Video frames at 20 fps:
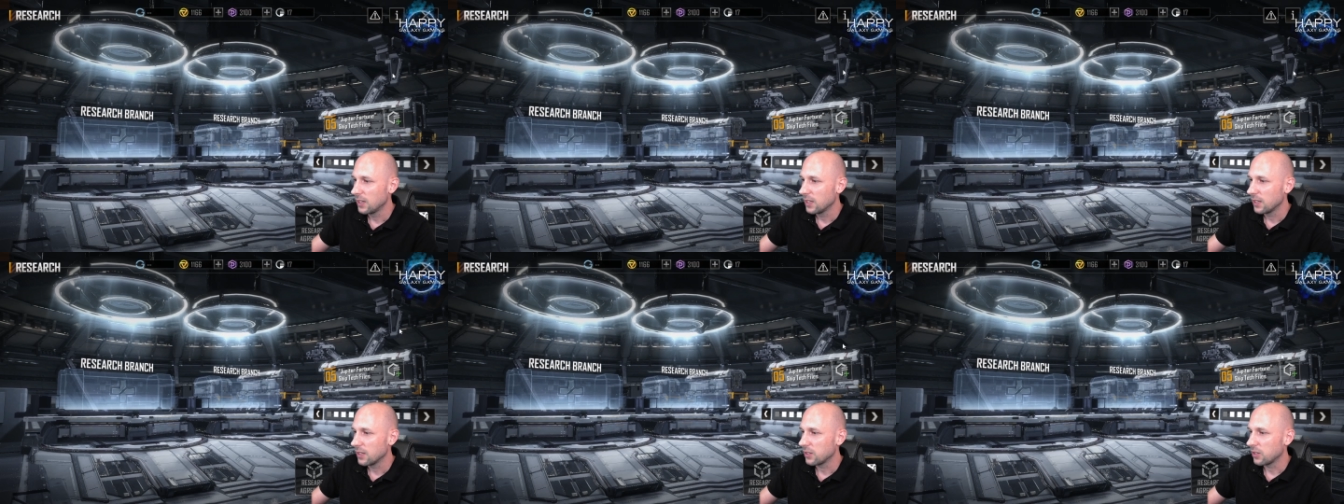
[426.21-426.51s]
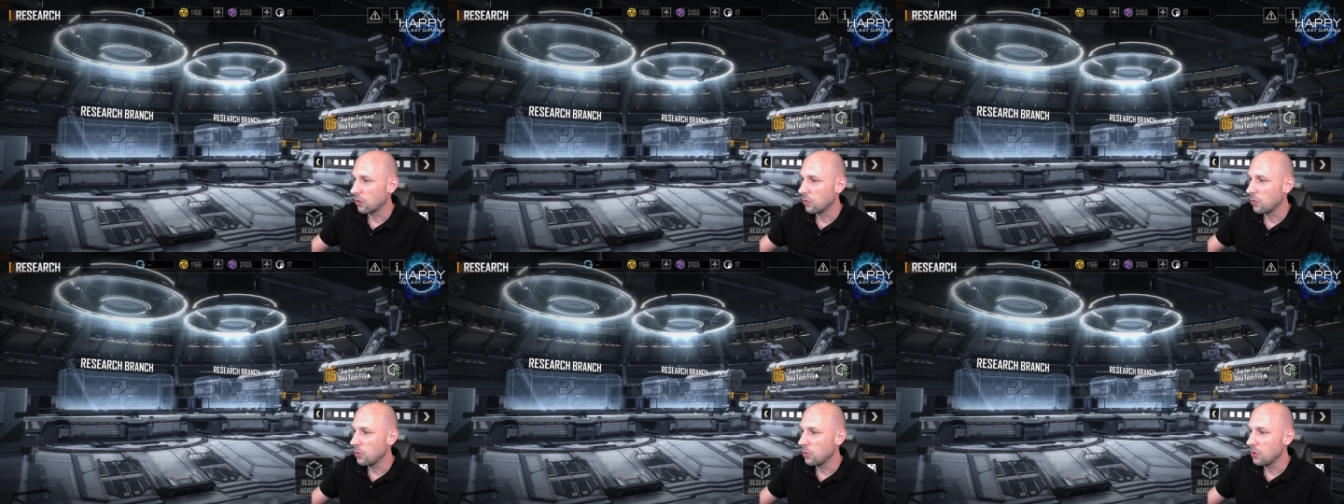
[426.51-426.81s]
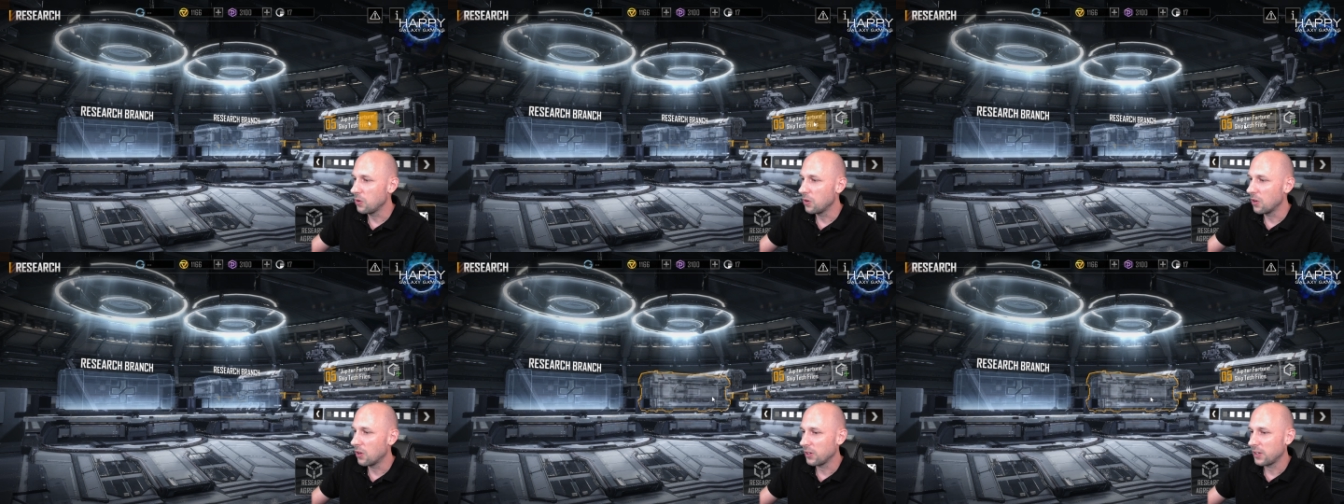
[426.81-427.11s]
Do
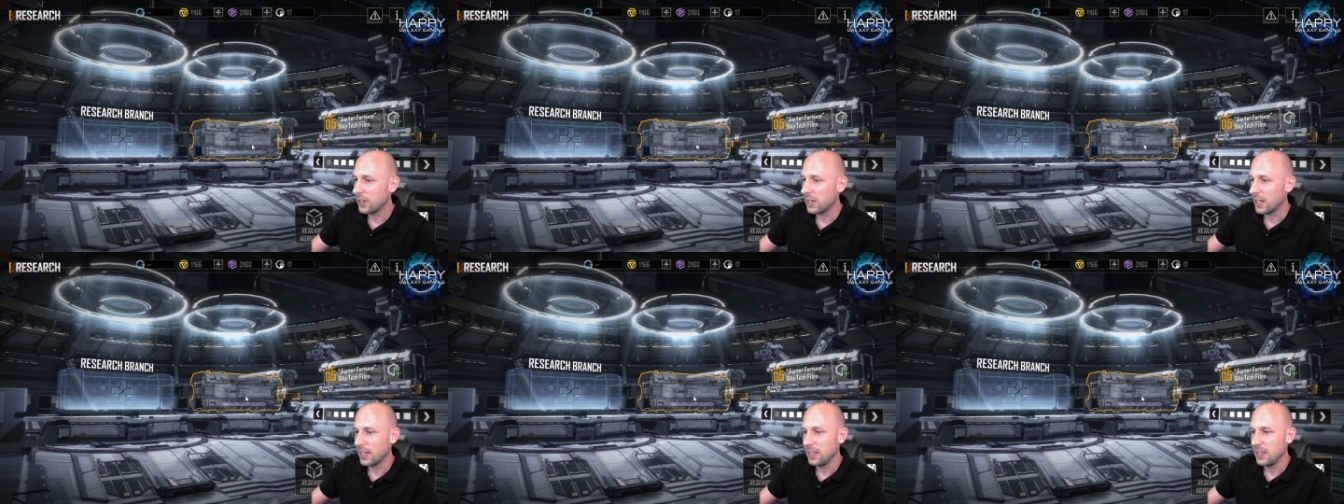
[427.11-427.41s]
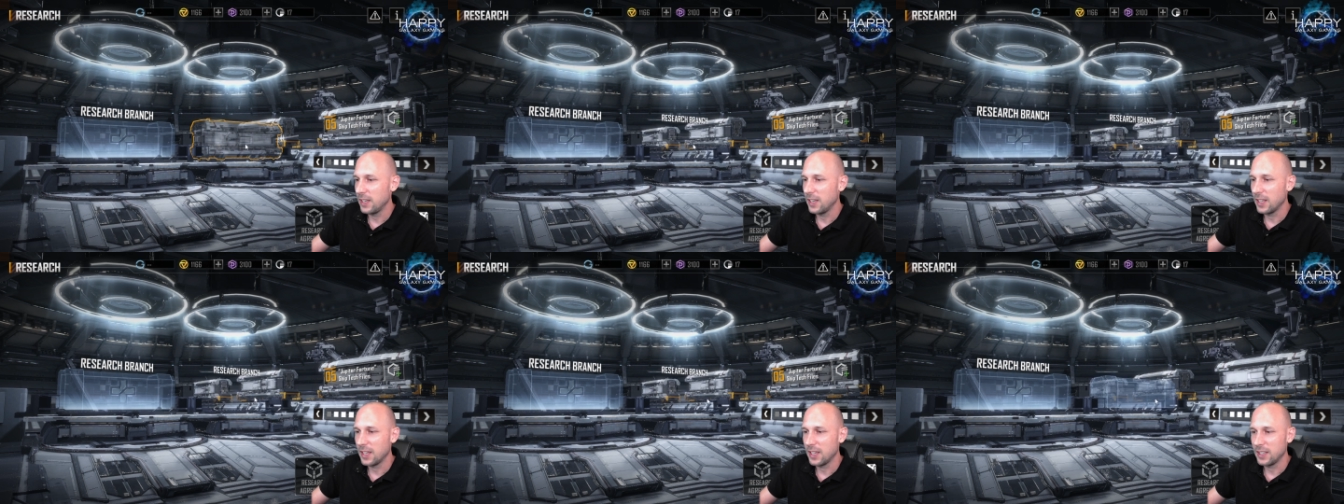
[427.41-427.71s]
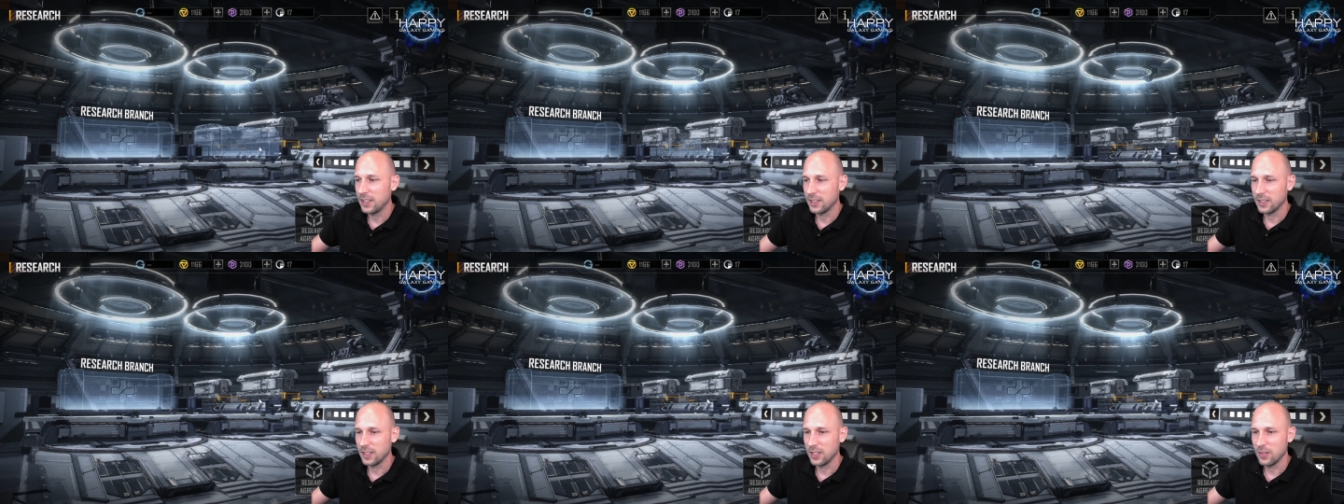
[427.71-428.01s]
not
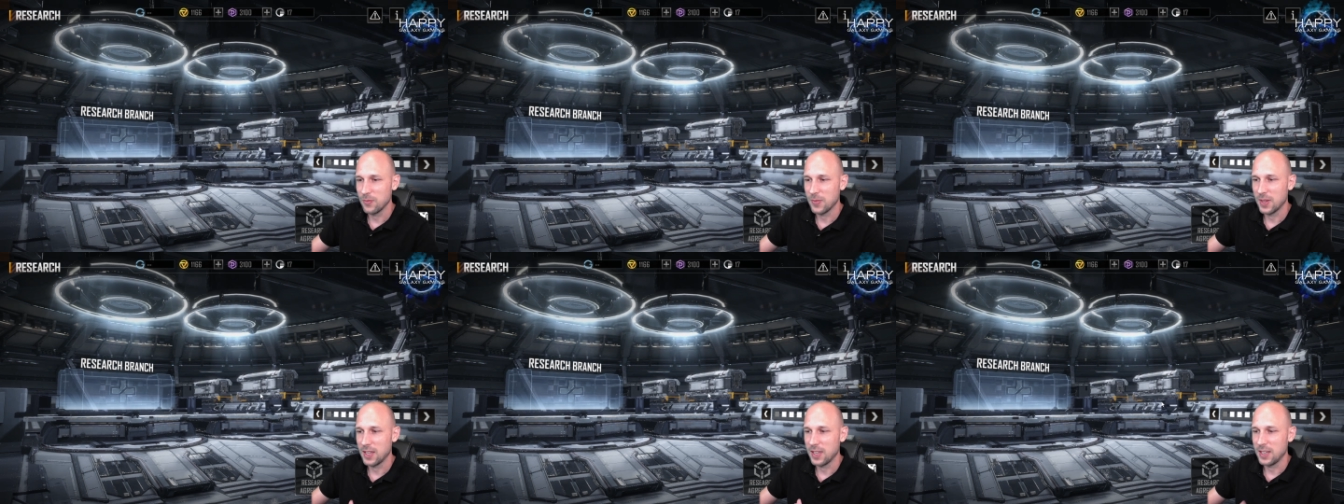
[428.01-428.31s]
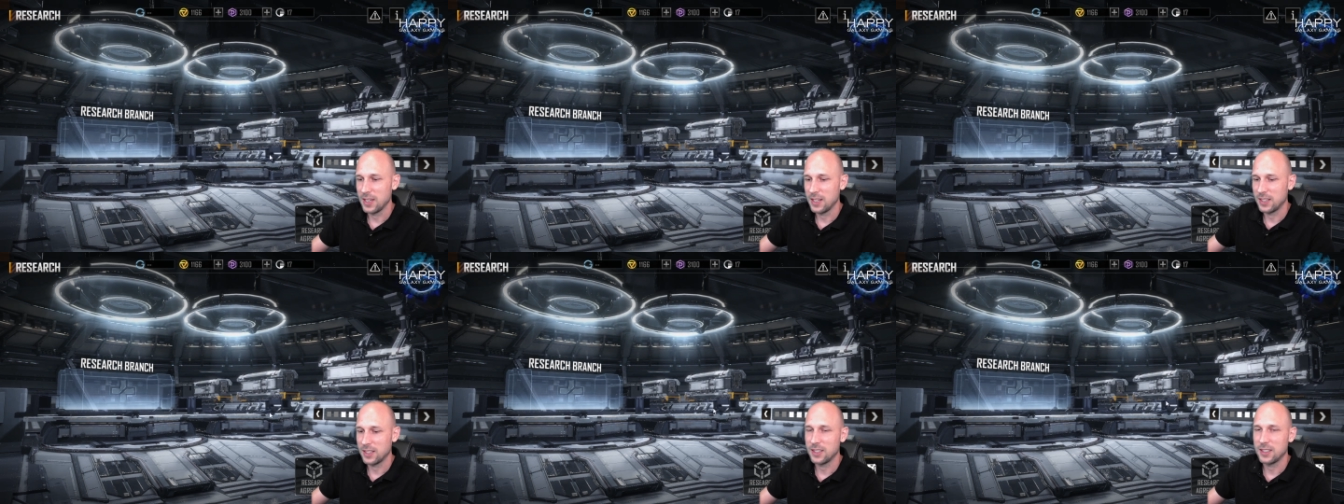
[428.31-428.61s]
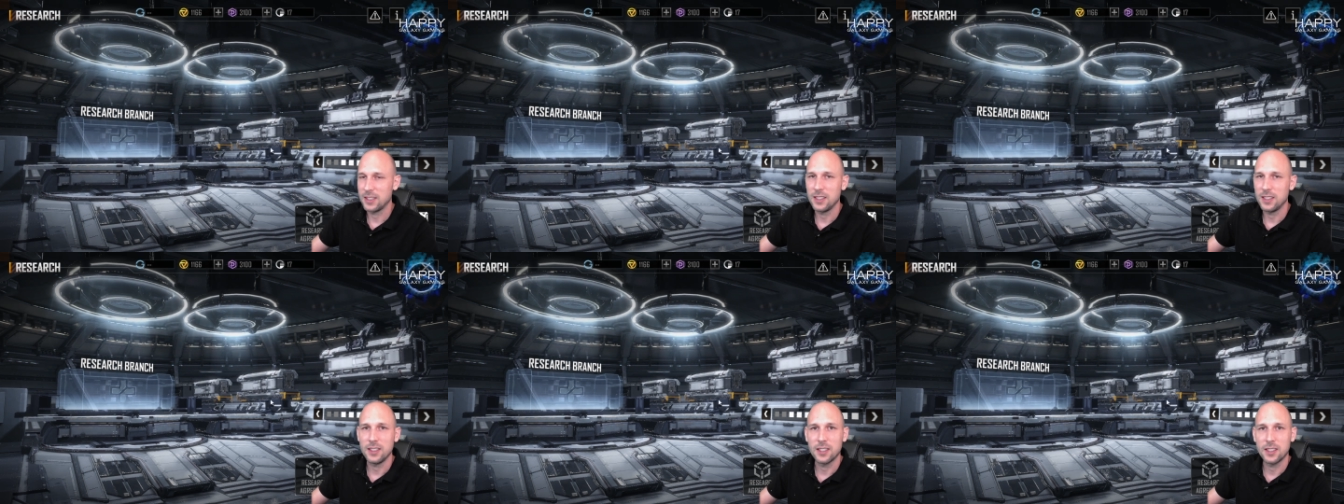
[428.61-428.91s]
underestimate
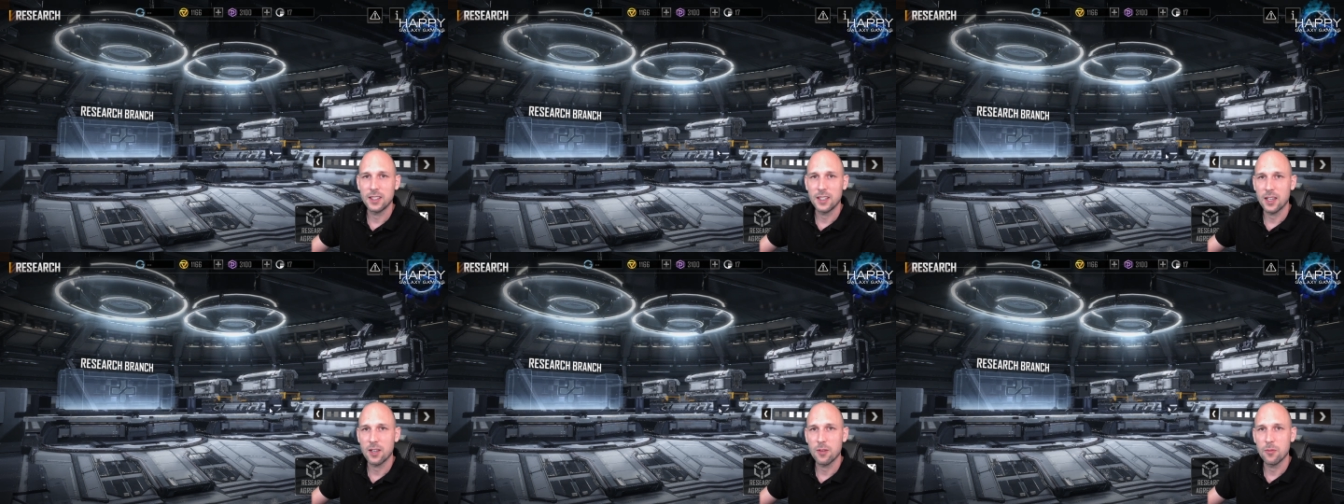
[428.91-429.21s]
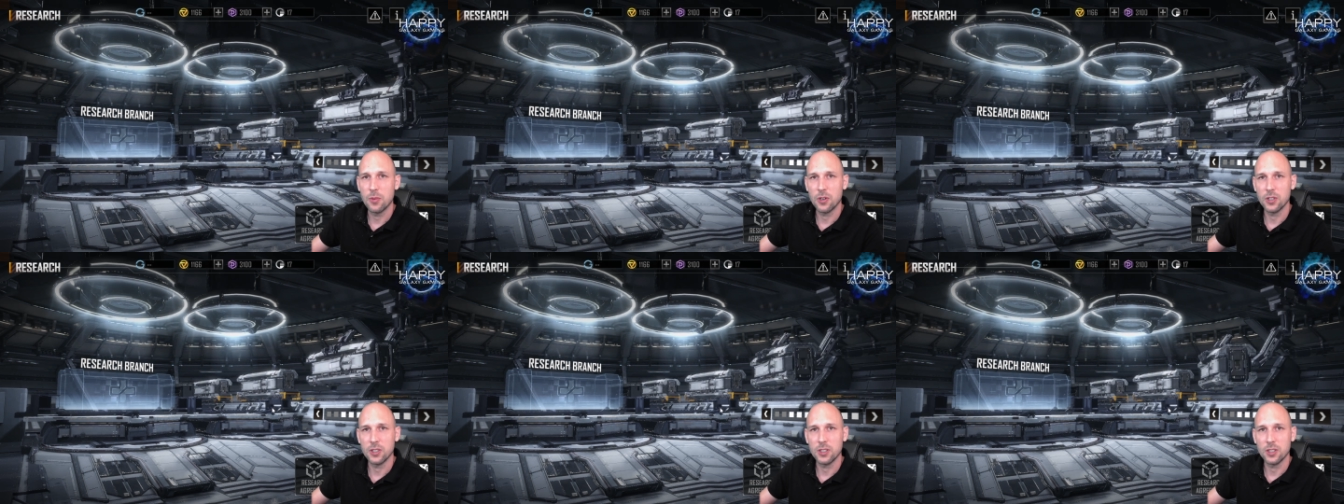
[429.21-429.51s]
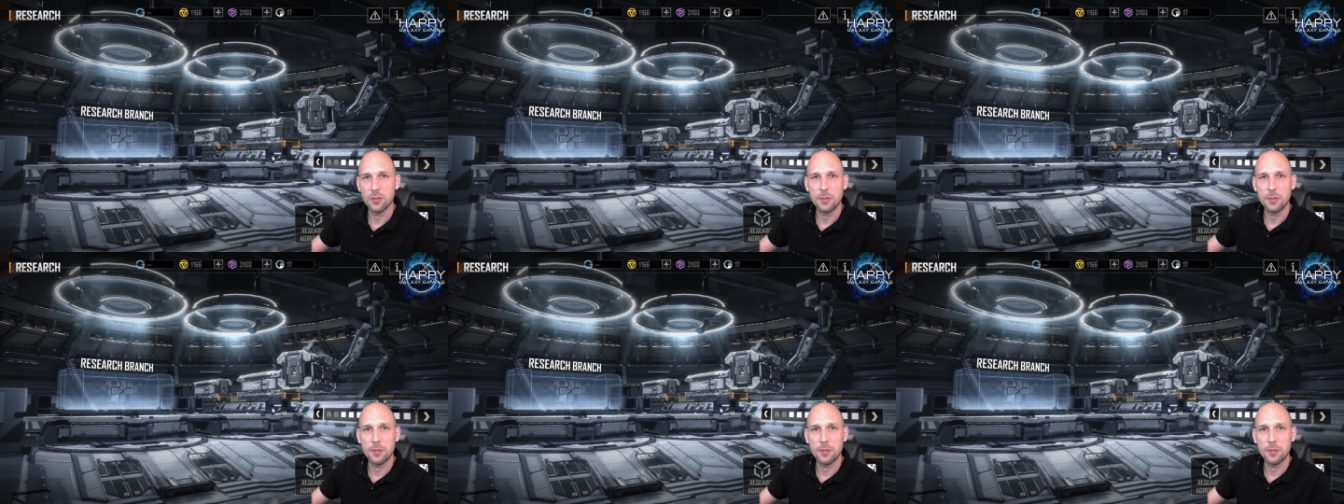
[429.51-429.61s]
these tech points,